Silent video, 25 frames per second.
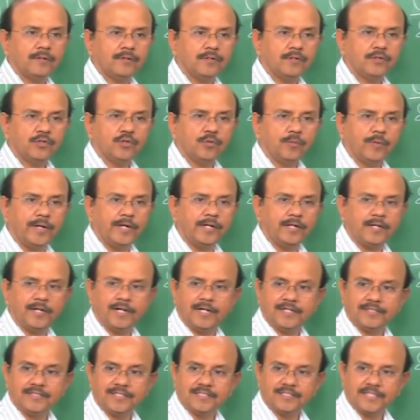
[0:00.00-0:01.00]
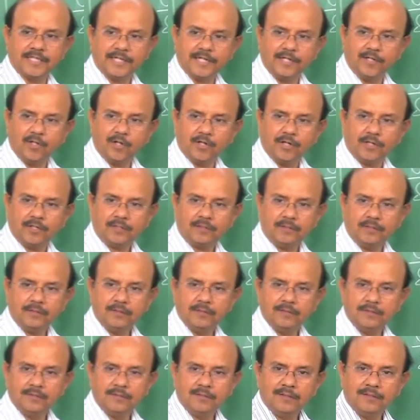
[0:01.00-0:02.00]
Numerator has a second order
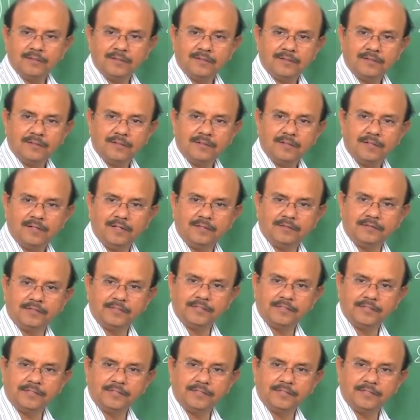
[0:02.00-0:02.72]
and